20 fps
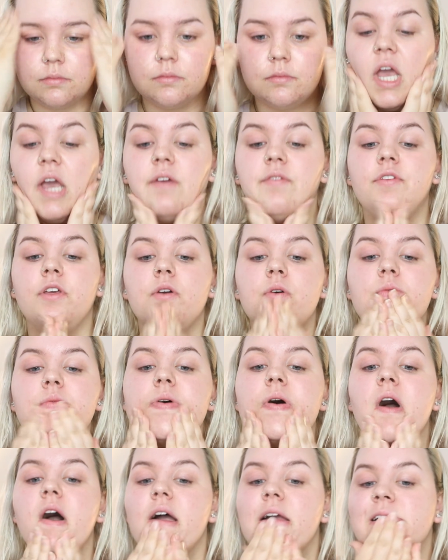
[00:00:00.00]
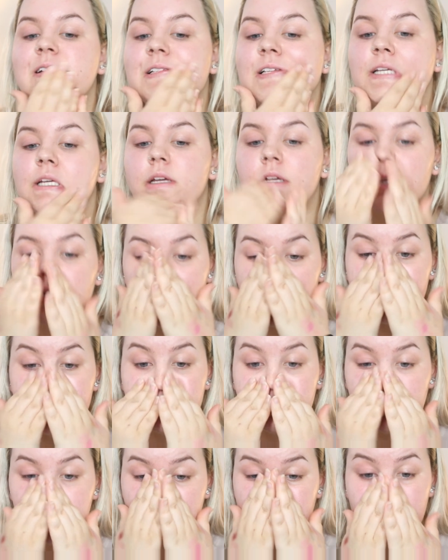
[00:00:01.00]
If you want
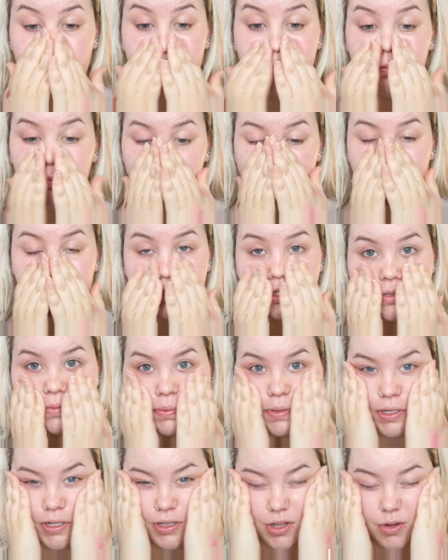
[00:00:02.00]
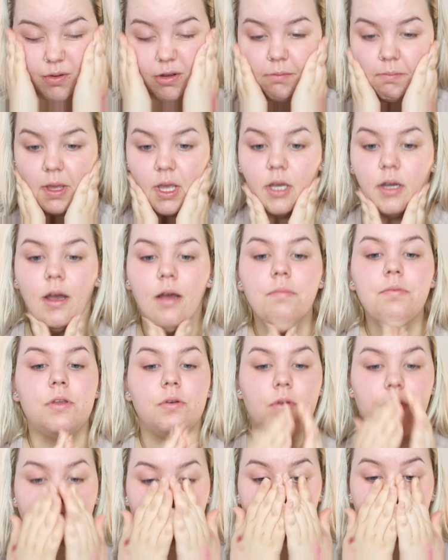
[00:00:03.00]
super super glowy makeup, you
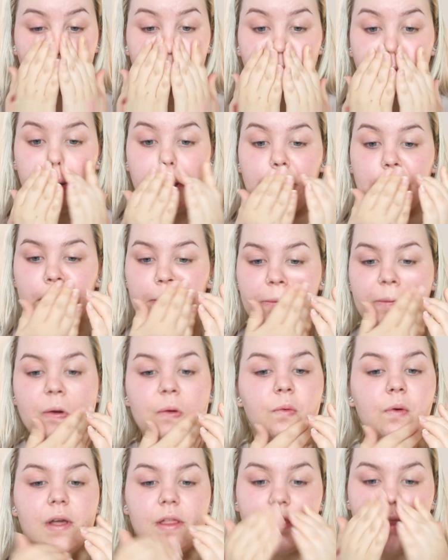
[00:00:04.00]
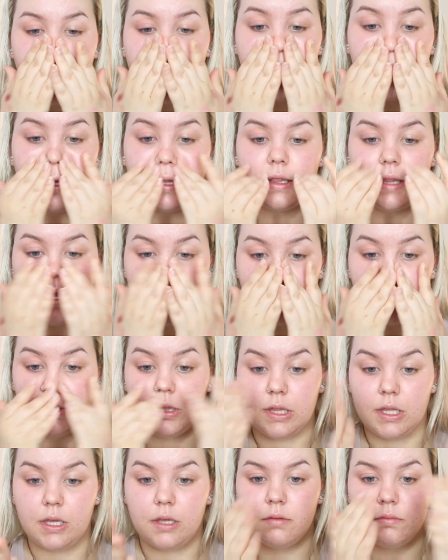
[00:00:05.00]
could go in with a like
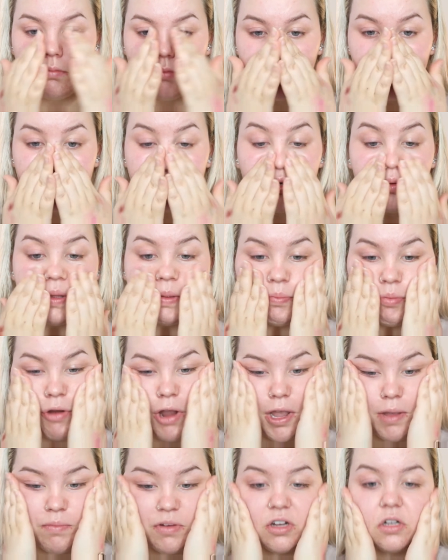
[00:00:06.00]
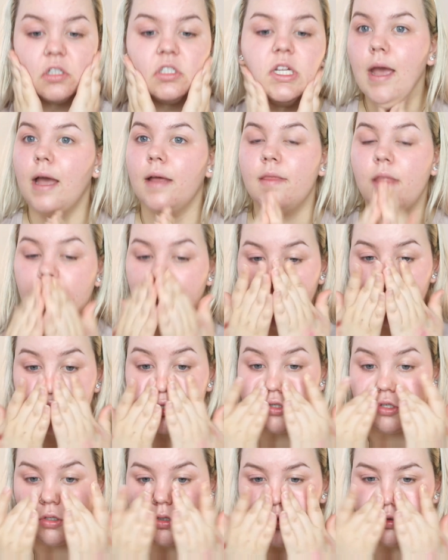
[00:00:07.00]
really glowy primer to add that
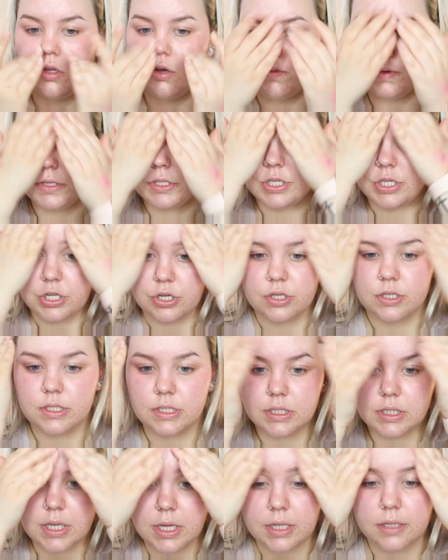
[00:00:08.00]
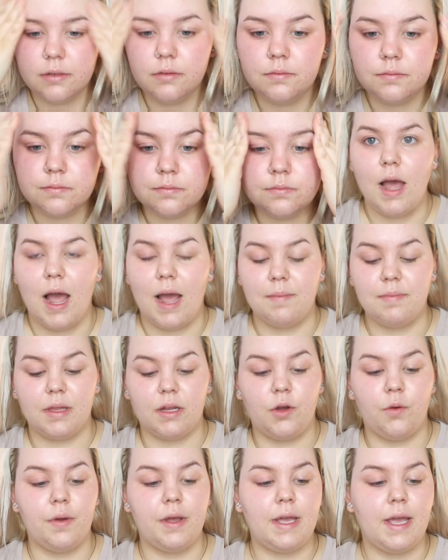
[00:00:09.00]
extra glow into your skin. I'm
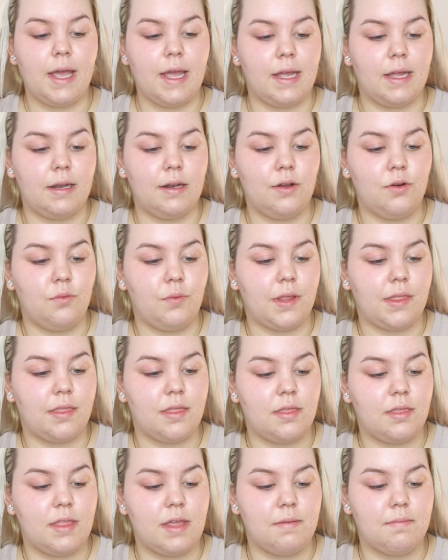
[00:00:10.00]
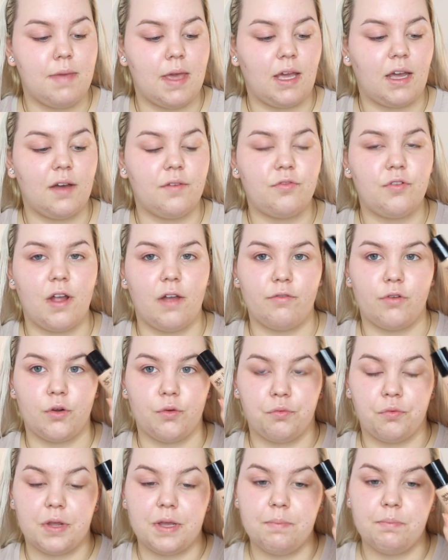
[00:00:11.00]
then going in with the Makeup Forever
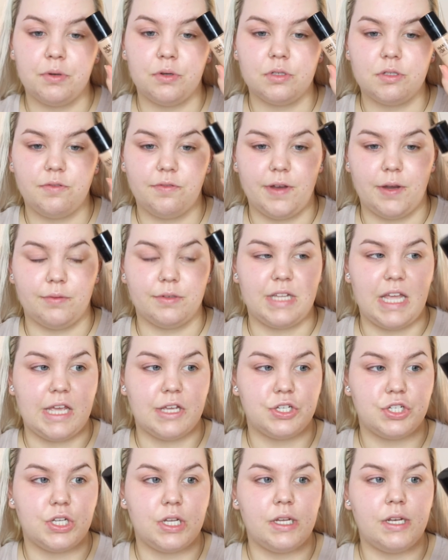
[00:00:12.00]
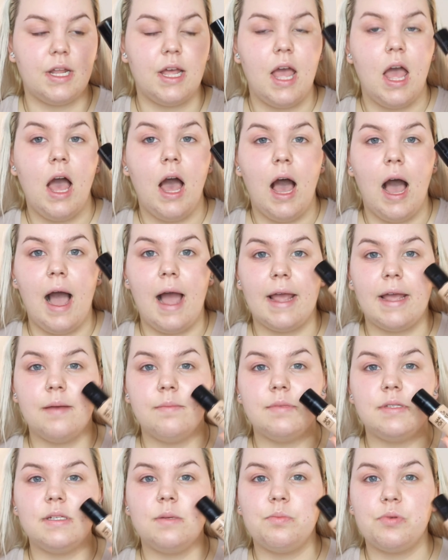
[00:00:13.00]
Reboot foundation. I
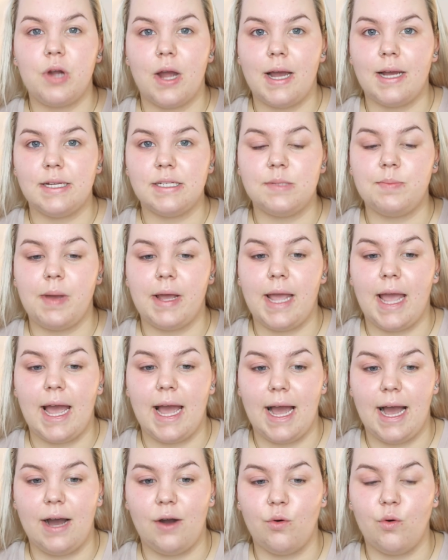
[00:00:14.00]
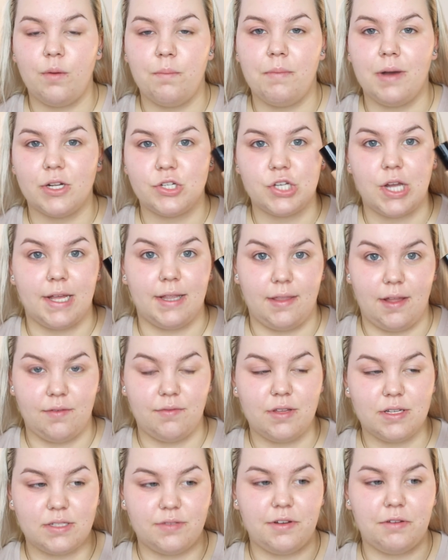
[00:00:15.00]
am surprised by how much I
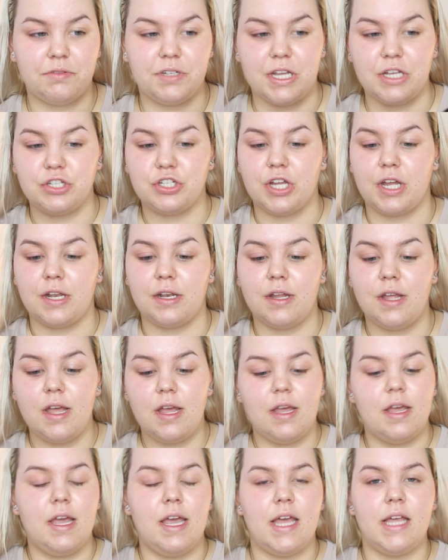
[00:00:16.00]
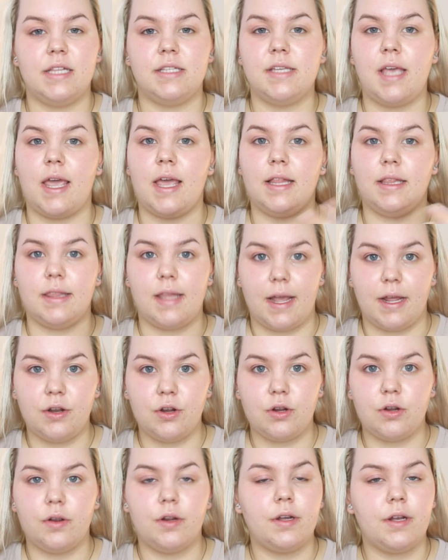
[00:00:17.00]
love this foundation. It's a
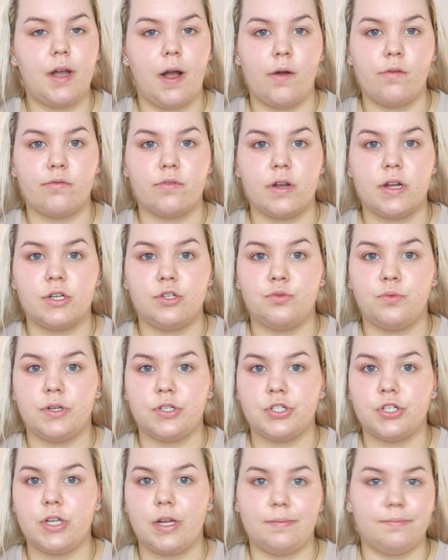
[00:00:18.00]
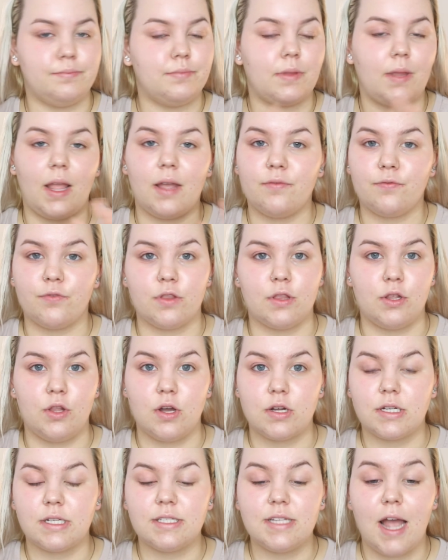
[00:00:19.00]
lighter coverage, which for the
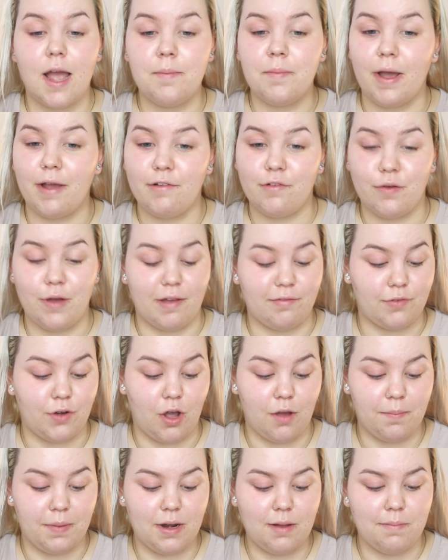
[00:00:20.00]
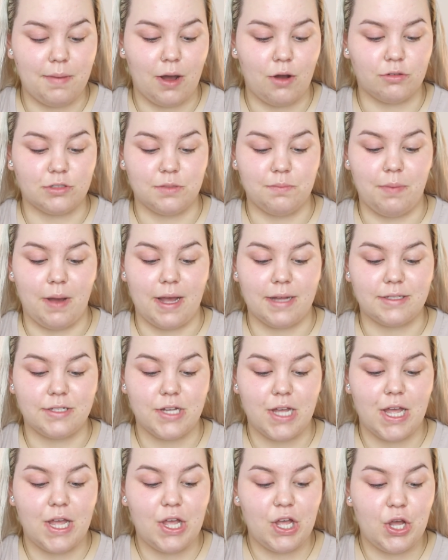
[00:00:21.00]
longest time I have not been about, but
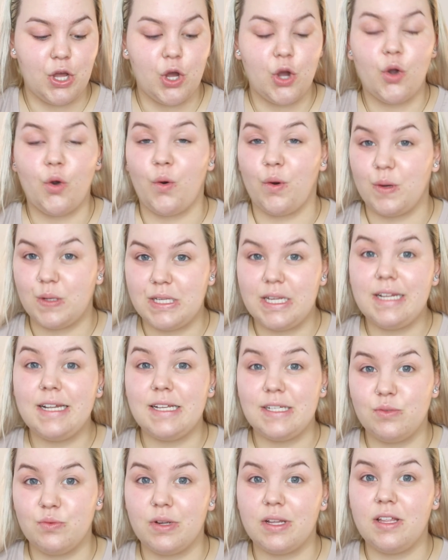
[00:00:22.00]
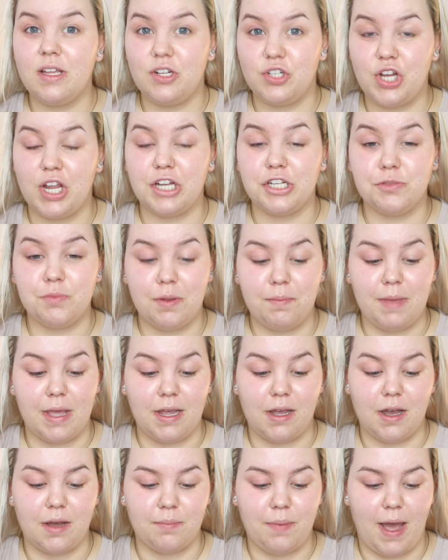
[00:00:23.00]
quarantine has really changed my
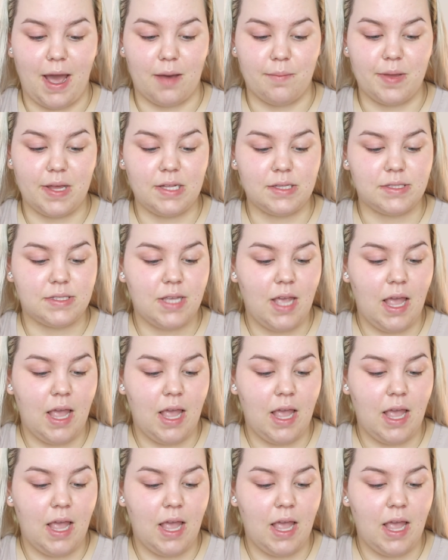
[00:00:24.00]
makeup habits